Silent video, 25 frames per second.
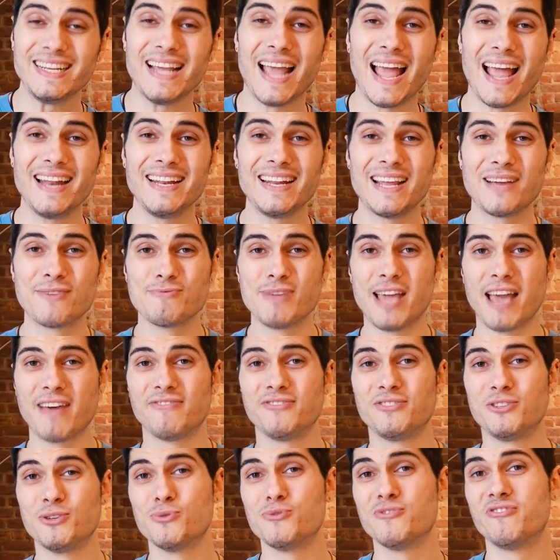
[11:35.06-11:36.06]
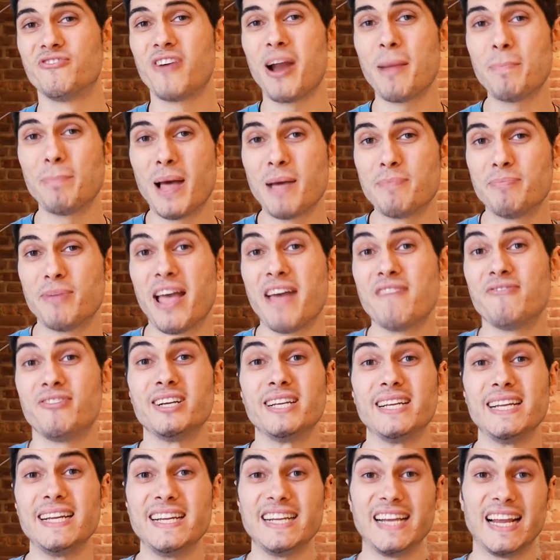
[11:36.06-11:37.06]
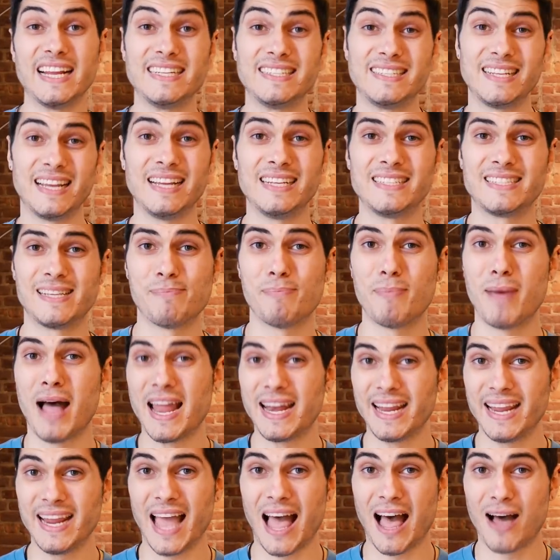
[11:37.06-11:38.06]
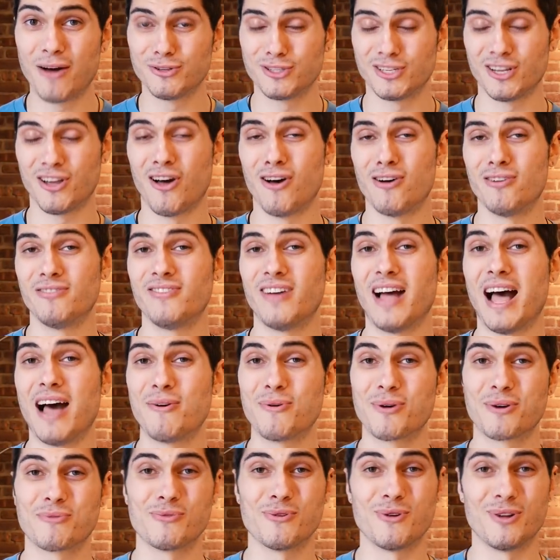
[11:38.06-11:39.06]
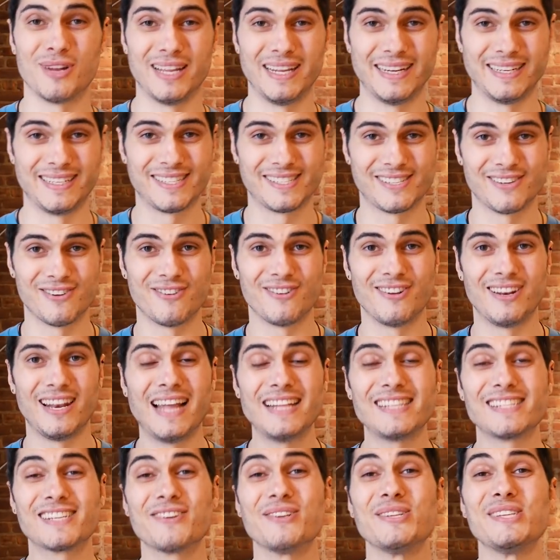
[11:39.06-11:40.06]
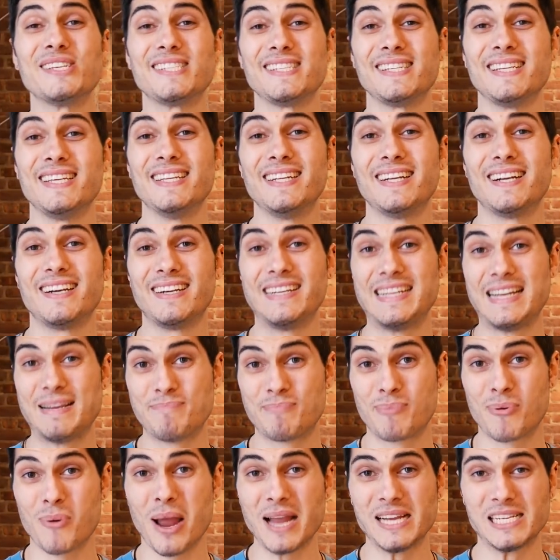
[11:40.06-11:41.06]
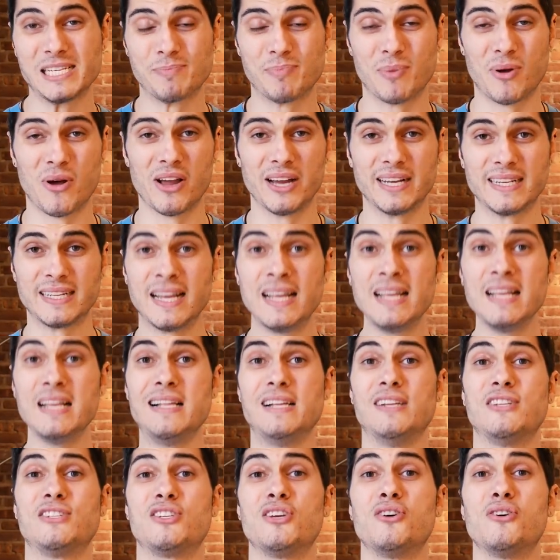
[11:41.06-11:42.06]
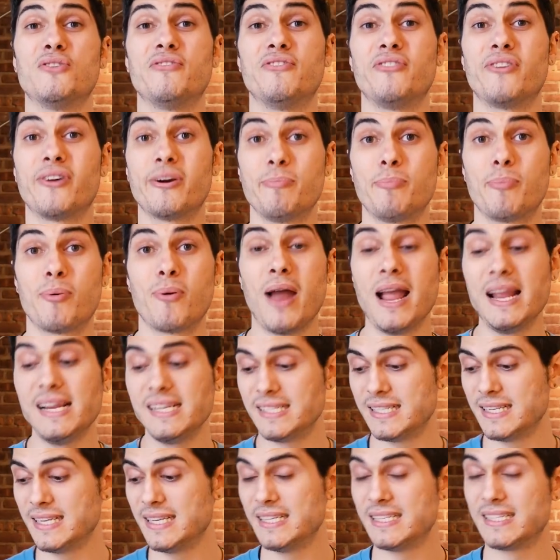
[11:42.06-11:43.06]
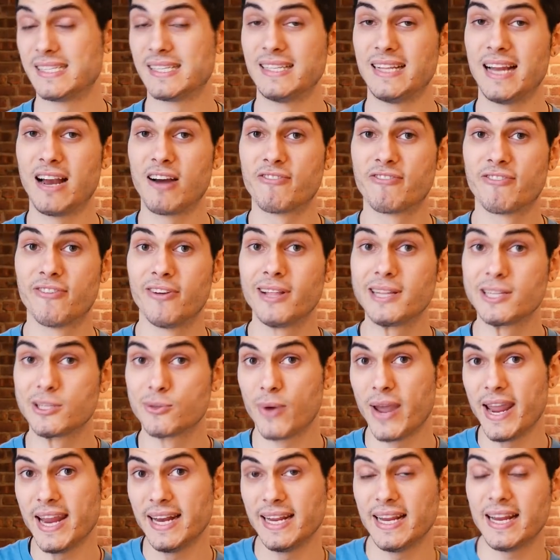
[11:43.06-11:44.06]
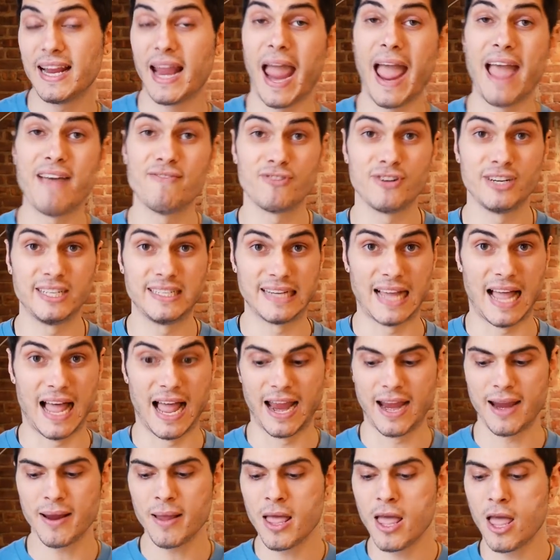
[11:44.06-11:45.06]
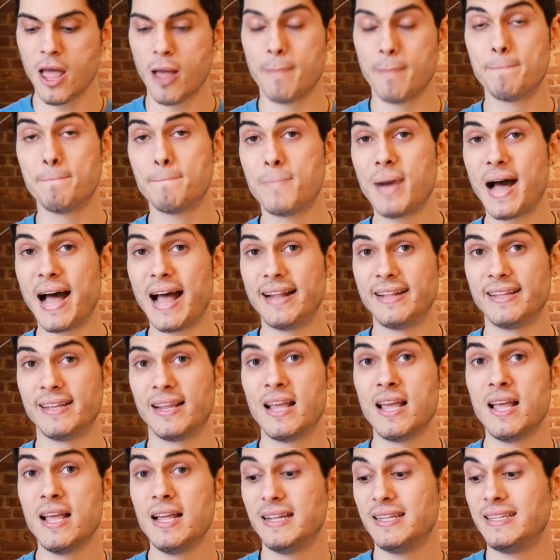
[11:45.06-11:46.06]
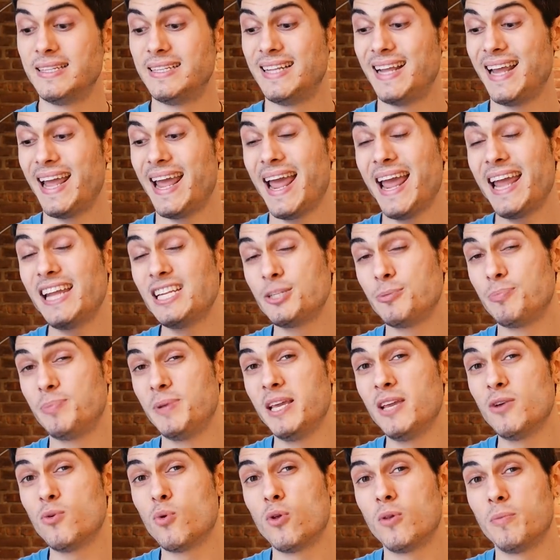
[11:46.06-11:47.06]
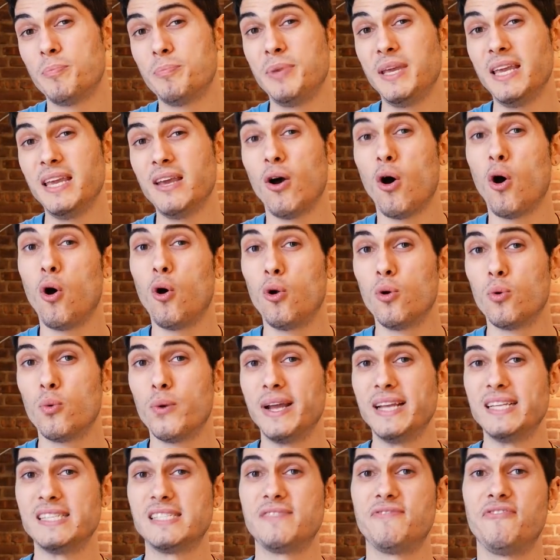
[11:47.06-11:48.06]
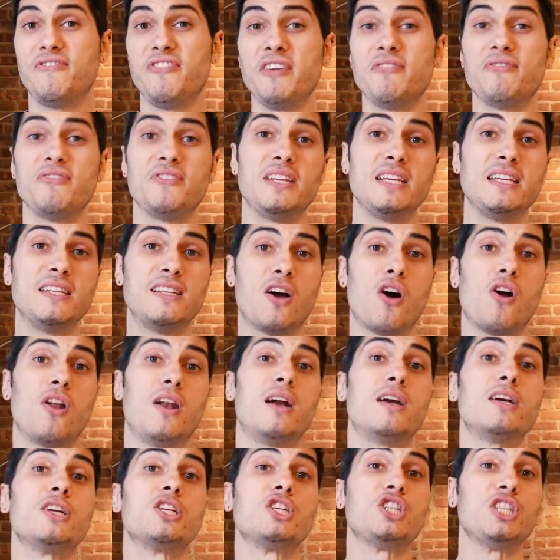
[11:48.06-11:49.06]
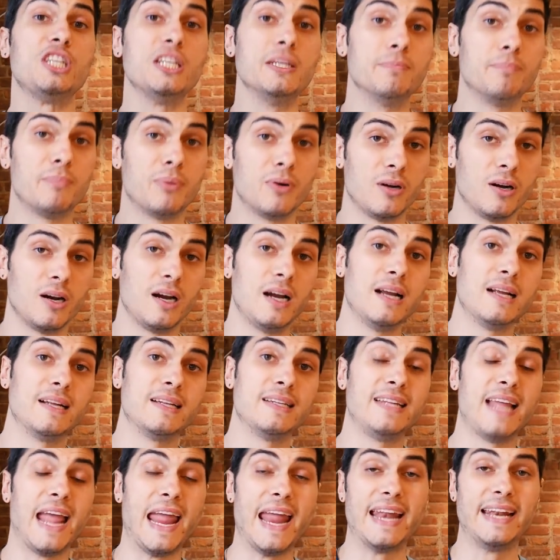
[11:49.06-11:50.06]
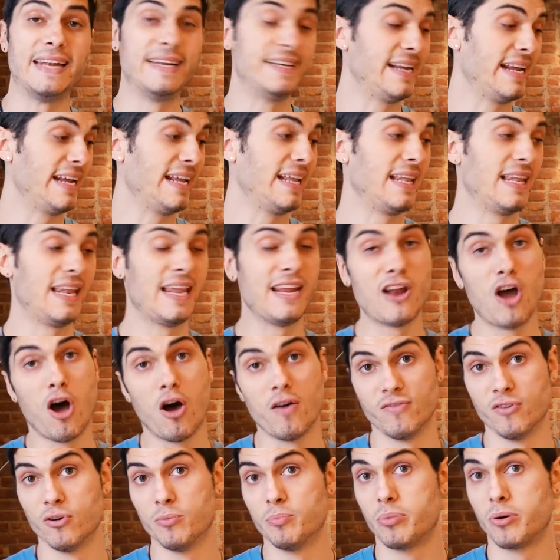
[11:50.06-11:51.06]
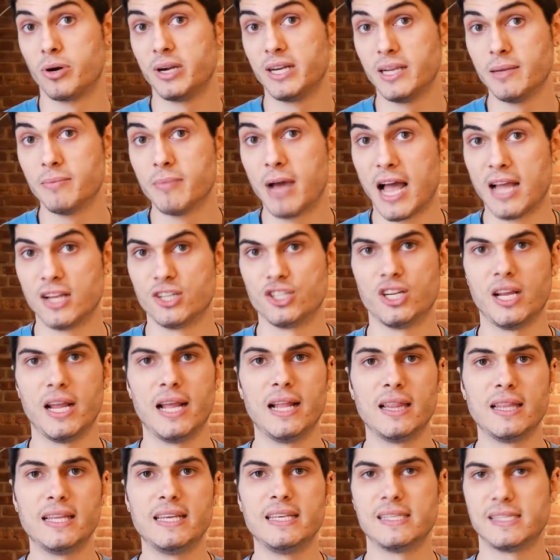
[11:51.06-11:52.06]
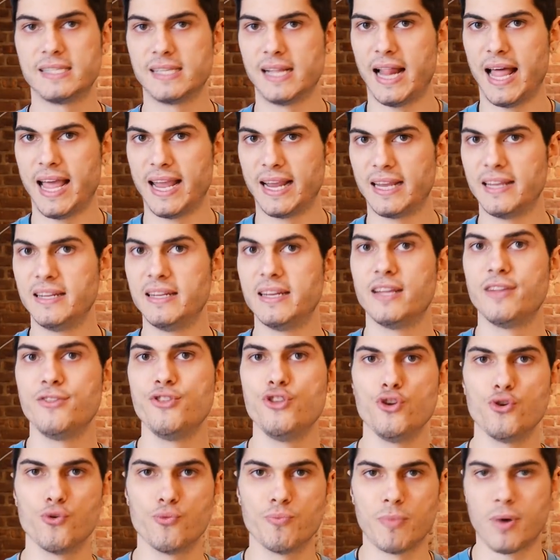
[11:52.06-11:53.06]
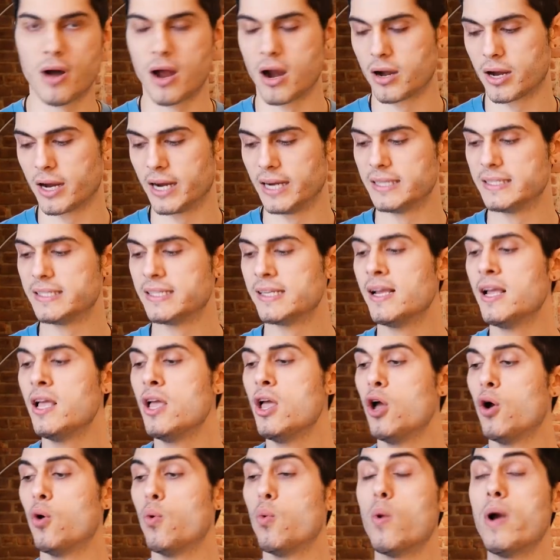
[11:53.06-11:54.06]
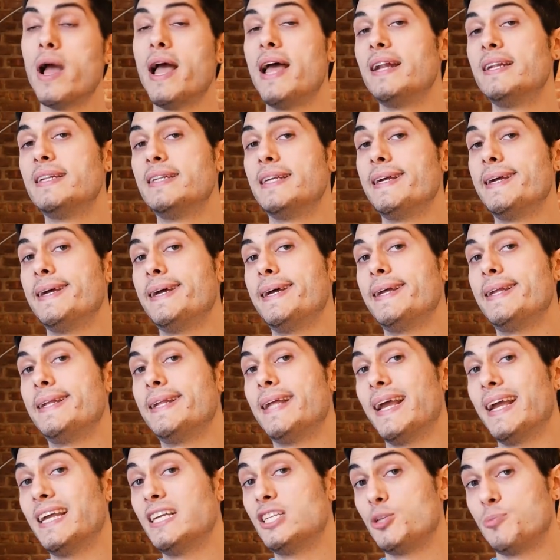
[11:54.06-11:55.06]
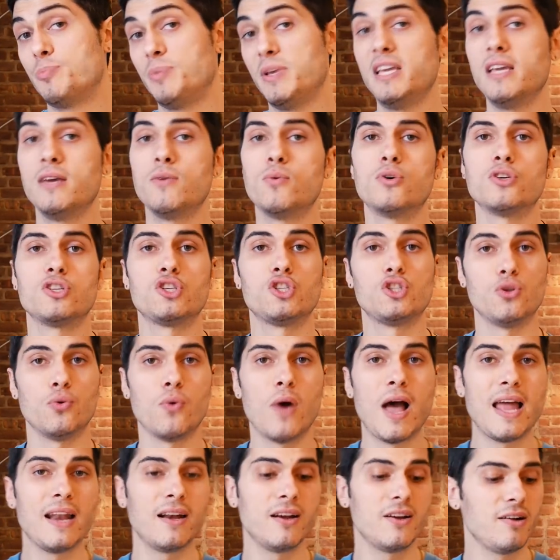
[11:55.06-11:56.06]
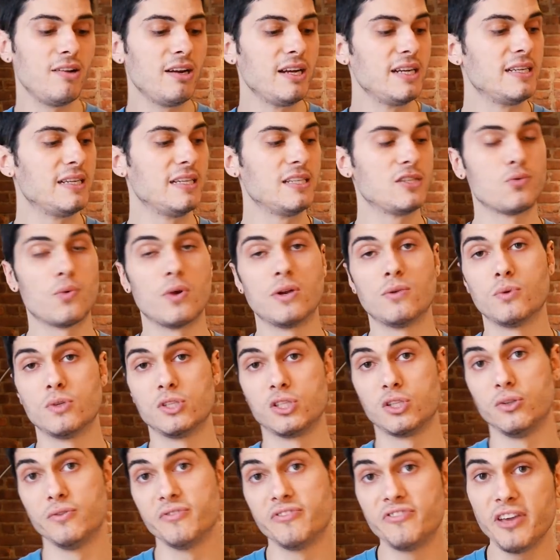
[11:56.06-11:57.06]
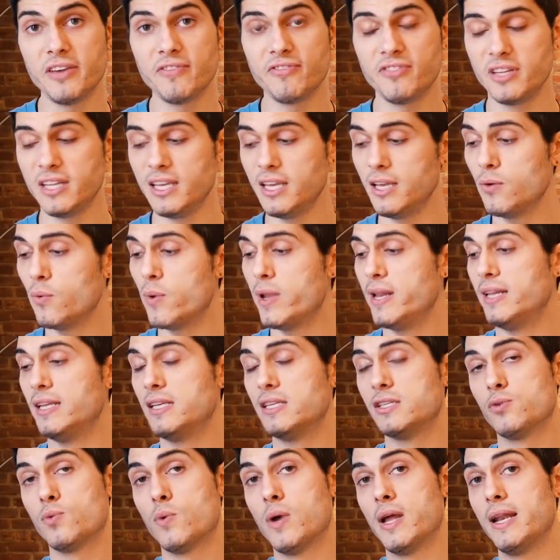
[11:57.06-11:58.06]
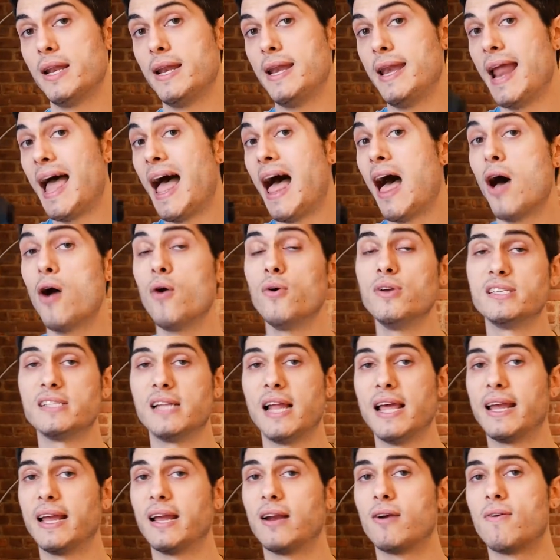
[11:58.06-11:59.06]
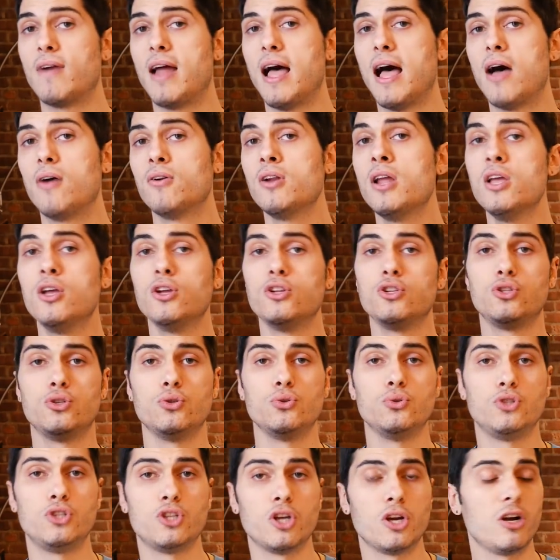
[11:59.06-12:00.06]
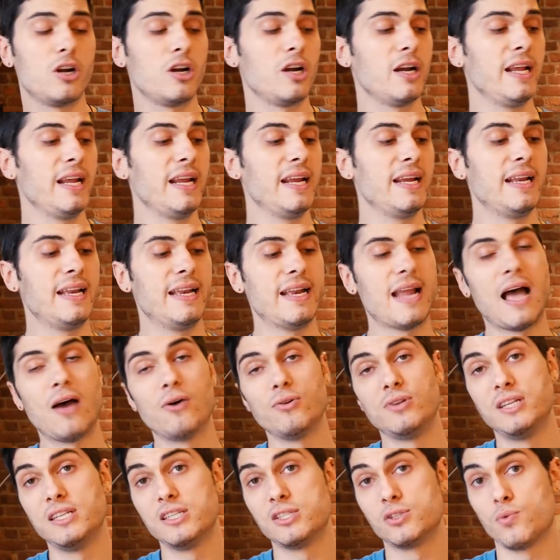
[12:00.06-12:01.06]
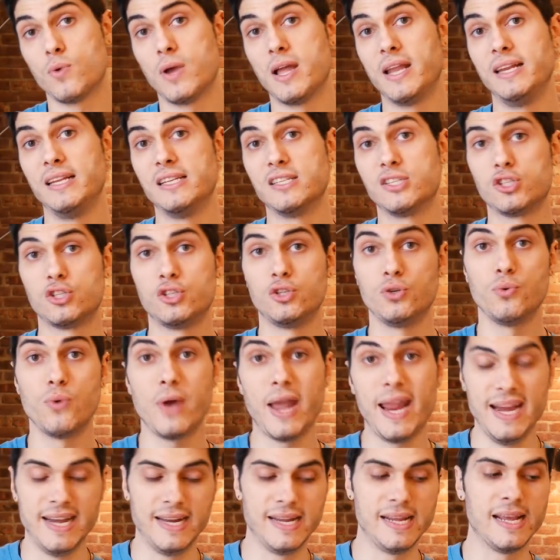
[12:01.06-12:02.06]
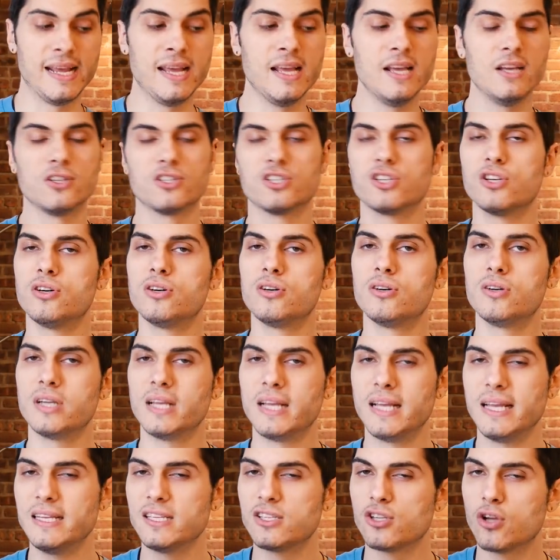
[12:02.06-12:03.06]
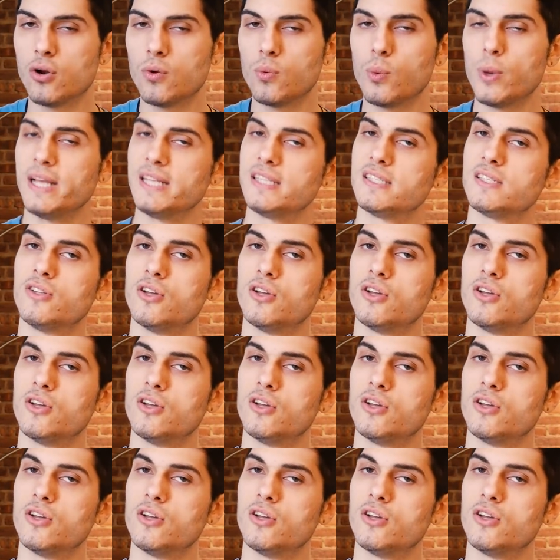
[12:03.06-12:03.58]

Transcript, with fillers: the end, and we have to wrap up everything and take the money out of our wallet. So let's consider the price point. So for prices, they're fluctuating every time, but the H P will be always fifty dollars cheaper than the Lenovo, pretty much, at least like in the new market. When the H P was two hundred dollars, this one was two hundred fifty dollars, when this one now is like around two hundred thirty dollars, now this one is two hundred eighty dollars. So it's always